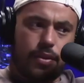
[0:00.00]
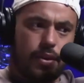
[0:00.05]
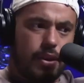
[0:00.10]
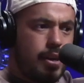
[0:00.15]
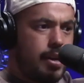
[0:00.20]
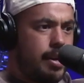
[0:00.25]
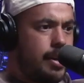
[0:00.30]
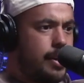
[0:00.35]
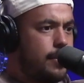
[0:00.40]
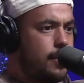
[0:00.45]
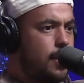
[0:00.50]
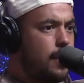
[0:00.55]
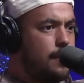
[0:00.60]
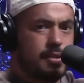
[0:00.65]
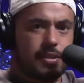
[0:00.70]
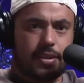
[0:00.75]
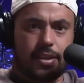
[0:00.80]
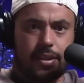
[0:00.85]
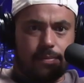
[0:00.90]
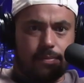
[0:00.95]
Then
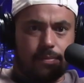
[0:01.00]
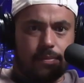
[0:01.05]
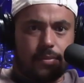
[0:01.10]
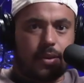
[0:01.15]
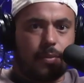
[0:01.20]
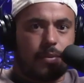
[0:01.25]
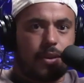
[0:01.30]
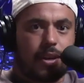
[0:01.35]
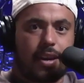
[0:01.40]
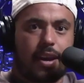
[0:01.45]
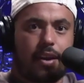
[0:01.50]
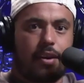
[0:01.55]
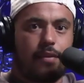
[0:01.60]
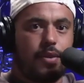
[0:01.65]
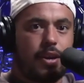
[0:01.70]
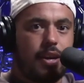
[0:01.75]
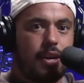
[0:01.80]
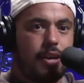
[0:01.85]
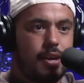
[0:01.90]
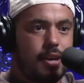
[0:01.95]
obviously someone like Gary
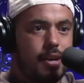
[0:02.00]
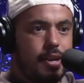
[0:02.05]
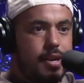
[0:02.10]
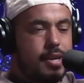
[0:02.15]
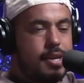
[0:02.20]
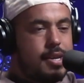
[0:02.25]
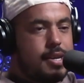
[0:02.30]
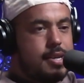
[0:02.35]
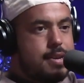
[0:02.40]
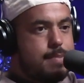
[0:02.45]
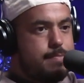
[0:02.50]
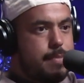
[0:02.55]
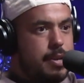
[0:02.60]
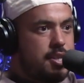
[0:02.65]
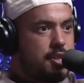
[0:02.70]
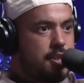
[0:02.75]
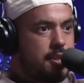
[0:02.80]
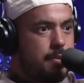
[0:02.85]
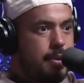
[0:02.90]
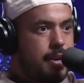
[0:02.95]
Vee
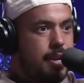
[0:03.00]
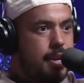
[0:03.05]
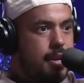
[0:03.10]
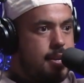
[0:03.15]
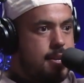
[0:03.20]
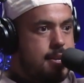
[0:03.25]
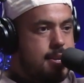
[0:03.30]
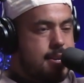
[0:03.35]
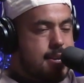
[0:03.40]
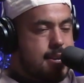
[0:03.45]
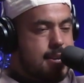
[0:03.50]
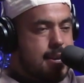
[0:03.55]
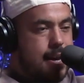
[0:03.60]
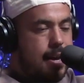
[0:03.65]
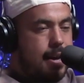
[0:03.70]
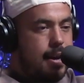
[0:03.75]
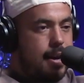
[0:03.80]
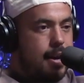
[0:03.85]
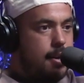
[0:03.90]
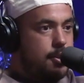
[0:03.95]
messaging me
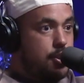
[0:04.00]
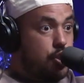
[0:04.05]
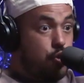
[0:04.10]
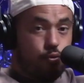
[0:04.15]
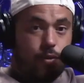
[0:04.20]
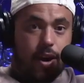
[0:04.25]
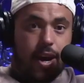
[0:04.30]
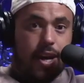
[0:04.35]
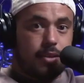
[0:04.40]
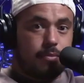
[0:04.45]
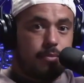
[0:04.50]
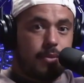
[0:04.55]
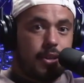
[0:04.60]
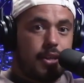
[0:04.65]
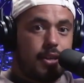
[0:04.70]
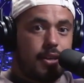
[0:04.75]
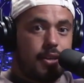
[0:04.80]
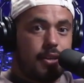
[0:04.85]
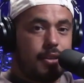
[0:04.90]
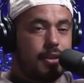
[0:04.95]
just
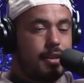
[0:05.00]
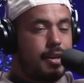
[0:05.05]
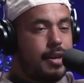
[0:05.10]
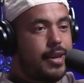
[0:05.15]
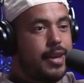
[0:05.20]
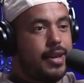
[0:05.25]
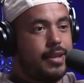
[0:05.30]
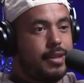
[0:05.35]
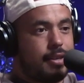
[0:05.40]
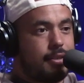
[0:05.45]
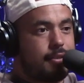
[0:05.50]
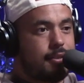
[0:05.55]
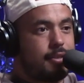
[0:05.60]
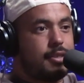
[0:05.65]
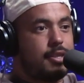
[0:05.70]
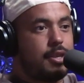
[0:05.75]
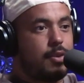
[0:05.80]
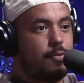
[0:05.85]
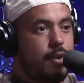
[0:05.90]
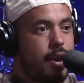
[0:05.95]
randomly, like he does
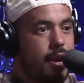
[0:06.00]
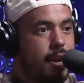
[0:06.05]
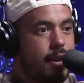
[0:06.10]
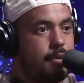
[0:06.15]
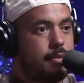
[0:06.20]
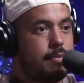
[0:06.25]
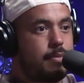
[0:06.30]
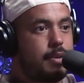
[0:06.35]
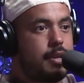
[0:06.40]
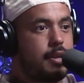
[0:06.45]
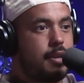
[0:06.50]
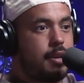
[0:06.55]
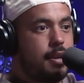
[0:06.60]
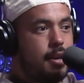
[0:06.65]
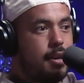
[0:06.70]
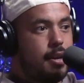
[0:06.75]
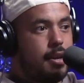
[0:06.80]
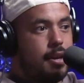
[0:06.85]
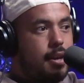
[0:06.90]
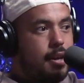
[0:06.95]
this shit randomly,
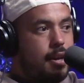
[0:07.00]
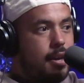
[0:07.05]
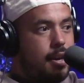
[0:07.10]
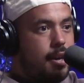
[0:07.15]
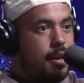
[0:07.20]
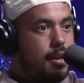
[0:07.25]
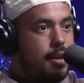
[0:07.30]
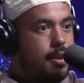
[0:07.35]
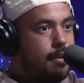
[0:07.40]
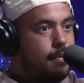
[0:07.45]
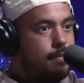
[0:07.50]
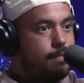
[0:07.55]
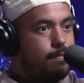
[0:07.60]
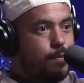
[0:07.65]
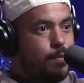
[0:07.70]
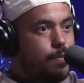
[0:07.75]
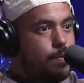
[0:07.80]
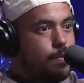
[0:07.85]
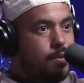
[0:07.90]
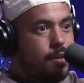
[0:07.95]
and
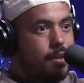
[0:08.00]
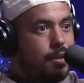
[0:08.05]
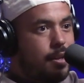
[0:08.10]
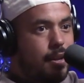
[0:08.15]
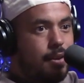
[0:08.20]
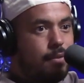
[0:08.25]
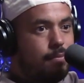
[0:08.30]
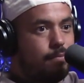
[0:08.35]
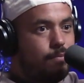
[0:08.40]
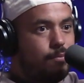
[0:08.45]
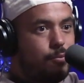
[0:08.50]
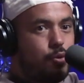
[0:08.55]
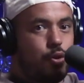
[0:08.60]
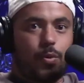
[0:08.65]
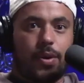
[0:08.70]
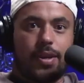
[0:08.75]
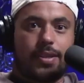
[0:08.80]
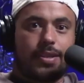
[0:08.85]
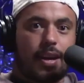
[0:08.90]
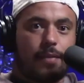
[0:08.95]
like
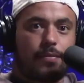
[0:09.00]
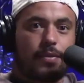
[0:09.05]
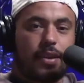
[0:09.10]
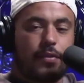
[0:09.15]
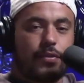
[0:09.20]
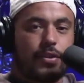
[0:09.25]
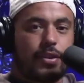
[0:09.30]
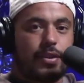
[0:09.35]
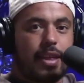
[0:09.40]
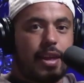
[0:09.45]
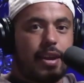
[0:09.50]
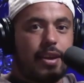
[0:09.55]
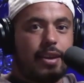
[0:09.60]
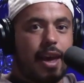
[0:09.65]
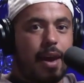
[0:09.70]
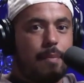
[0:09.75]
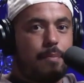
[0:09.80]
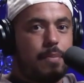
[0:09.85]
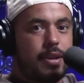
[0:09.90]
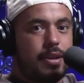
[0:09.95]
2 weeks after everything that had
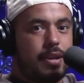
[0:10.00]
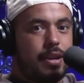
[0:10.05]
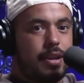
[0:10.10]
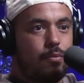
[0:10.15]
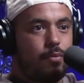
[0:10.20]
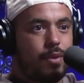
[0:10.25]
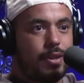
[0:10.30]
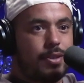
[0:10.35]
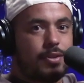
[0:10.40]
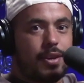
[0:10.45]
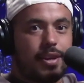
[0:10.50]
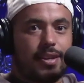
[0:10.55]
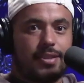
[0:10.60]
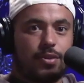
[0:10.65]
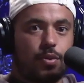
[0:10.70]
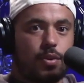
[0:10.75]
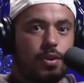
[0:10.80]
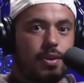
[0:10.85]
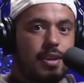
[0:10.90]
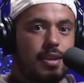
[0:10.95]
happened, and once I
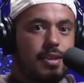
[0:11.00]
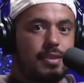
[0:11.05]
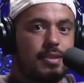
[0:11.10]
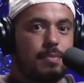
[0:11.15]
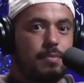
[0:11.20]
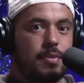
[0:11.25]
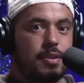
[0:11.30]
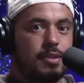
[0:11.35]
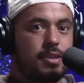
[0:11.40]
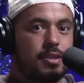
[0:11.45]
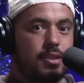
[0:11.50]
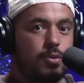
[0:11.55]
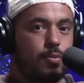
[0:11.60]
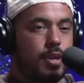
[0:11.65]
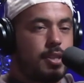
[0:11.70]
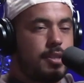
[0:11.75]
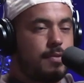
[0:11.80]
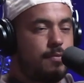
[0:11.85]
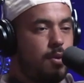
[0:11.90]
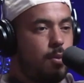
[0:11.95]
sort of accepted the
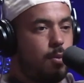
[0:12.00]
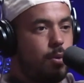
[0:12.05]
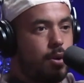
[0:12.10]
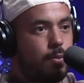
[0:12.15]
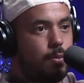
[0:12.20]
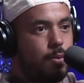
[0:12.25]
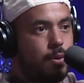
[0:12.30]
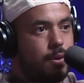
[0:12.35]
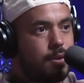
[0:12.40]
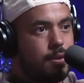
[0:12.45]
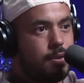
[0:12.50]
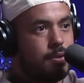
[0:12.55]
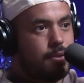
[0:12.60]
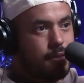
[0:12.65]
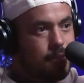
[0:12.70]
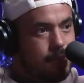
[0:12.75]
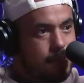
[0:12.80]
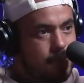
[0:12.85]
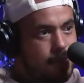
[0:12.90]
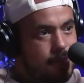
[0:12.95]
situation for what it
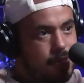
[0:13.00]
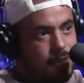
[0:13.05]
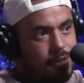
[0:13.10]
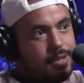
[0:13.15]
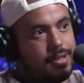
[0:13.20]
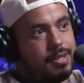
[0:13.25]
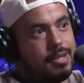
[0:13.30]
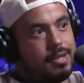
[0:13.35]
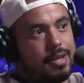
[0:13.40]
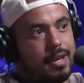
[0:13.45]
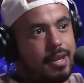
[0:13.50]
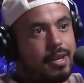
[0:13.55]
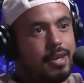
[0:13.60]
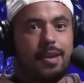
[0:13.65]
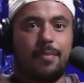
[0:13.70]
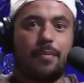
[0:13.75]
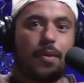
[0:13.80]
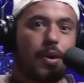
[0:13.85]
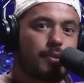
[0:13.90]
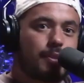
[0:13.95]
was, like
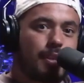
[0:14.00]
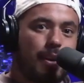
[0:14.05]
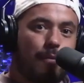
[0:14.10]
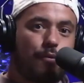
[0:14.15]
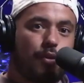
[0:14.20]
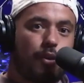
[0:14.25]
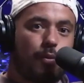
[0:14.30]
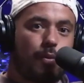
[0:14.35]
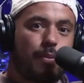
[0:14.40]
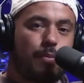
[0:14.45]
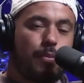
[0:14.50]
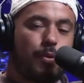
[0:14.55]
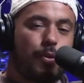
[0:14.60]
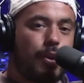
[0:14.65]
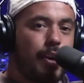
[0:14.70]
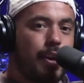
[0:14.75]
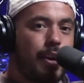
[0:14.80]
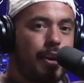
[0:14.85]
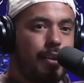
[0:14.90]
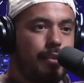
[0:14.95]
an inbox come through one
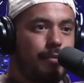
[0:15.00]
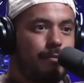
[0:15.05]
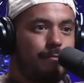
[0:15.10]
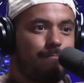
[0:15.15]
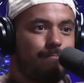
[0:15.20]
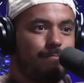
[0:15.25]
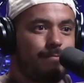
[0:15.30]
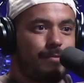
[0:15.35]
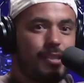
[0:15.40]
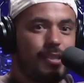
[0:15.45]
morning and